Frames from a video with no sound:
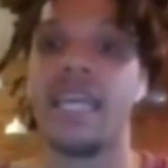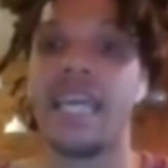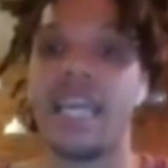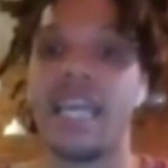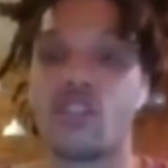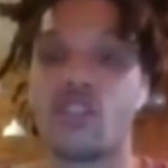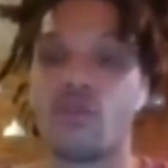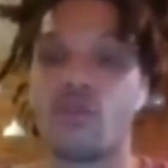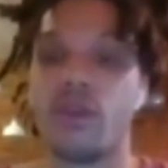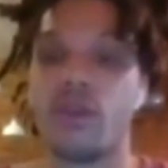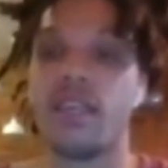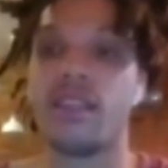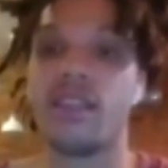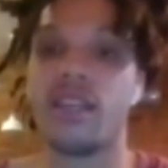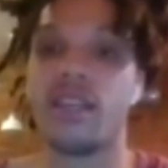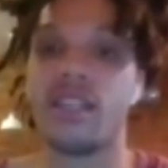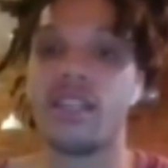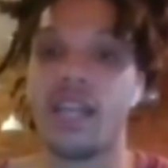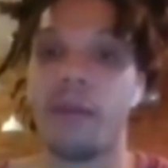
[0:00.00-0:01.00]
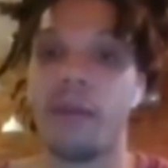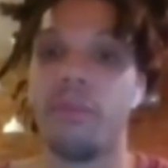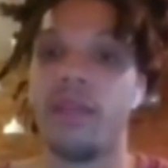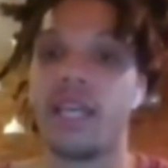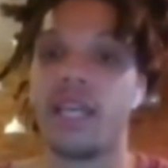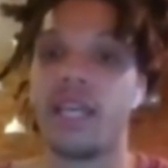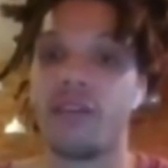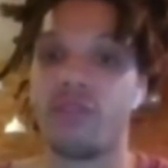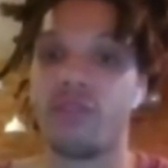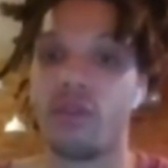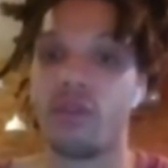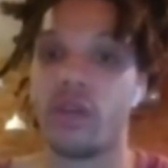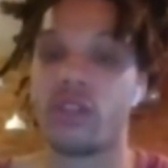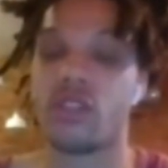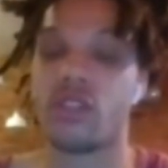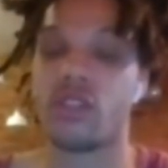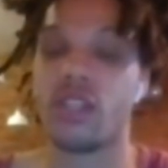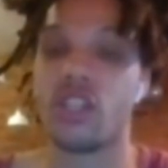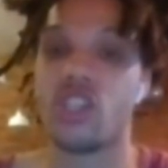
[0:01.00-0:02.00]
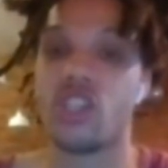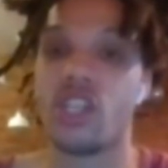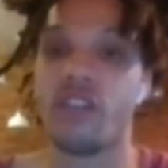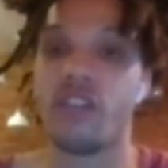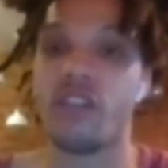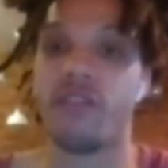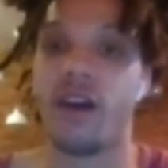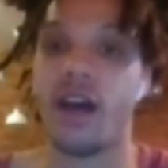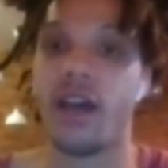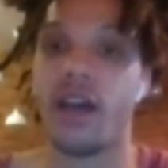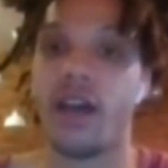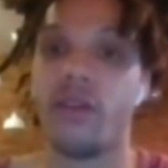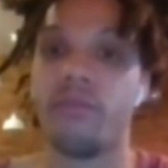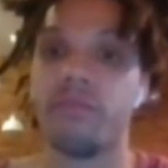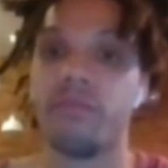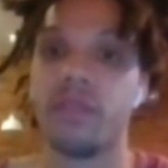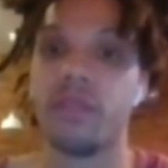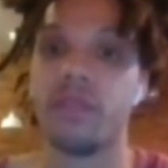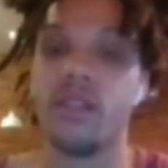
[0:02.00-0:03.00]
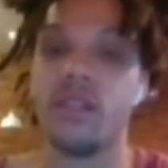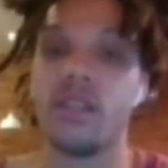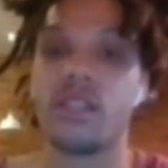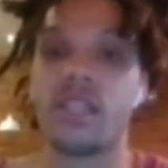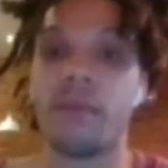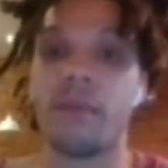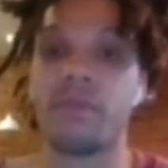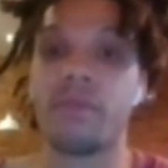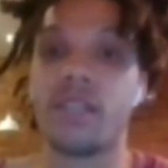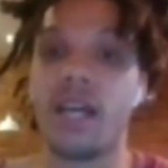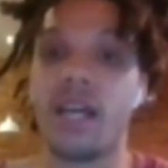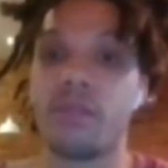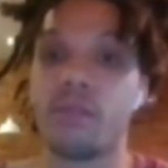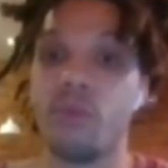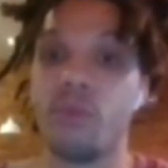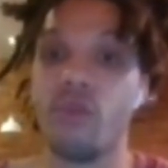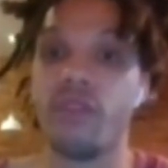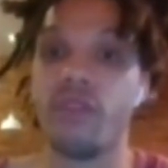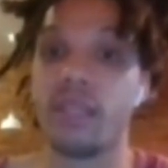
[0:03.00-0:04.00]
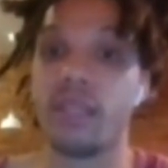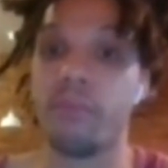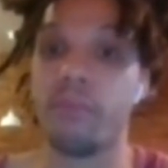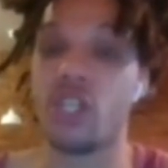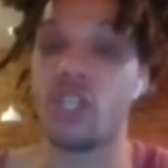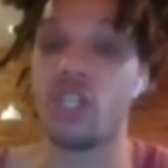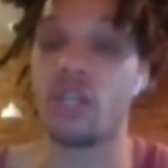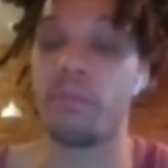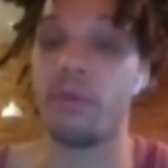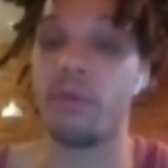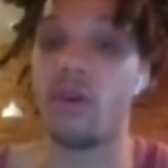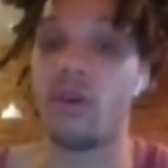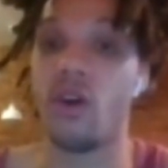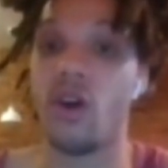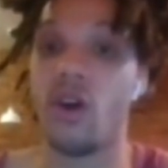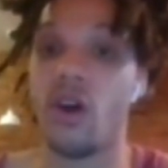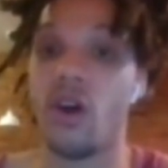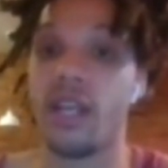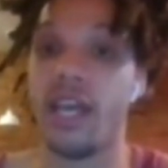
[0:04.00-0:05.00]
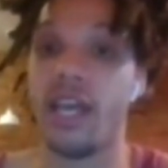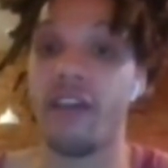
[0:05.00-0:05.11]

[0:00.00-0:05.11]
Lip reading: It's really the doubling of the rooks on the g file, sometimes moving the bishop on